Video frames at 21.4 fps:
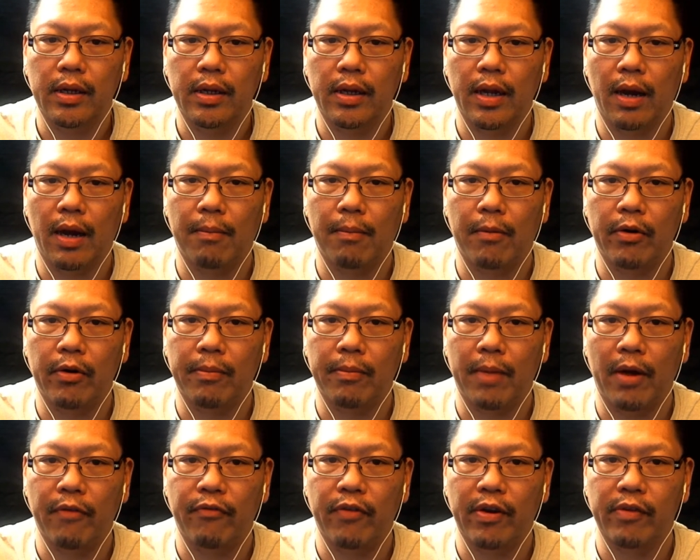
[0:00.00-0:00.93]
Not one of
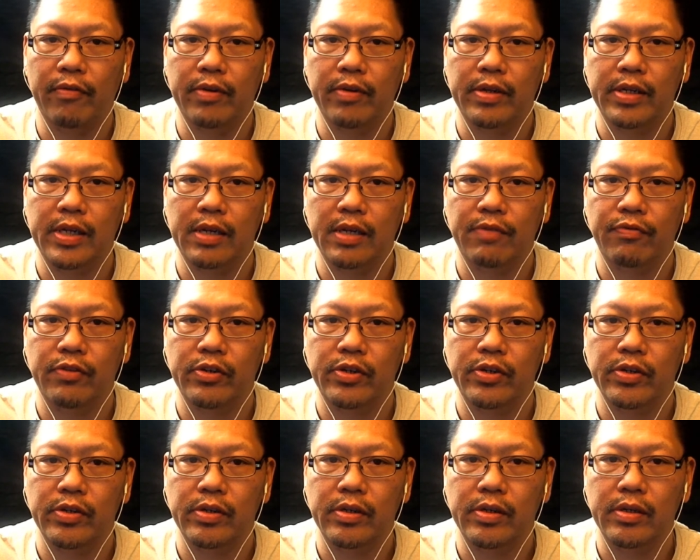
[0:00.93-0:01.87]
my favorites, that's for
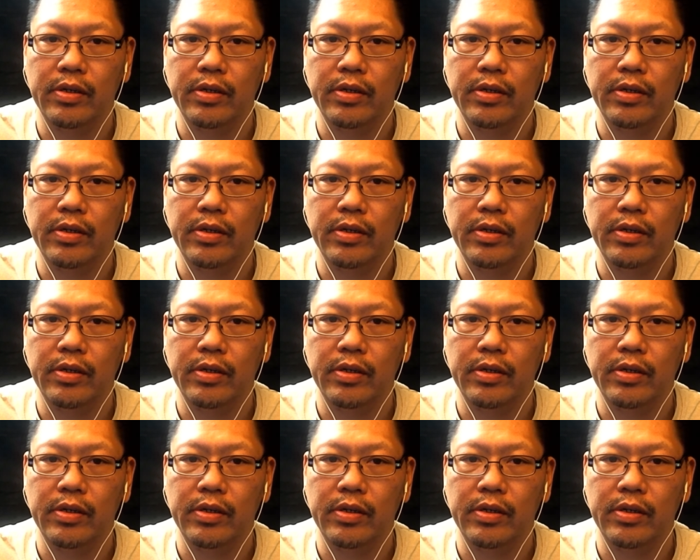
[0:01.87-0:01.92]
sure.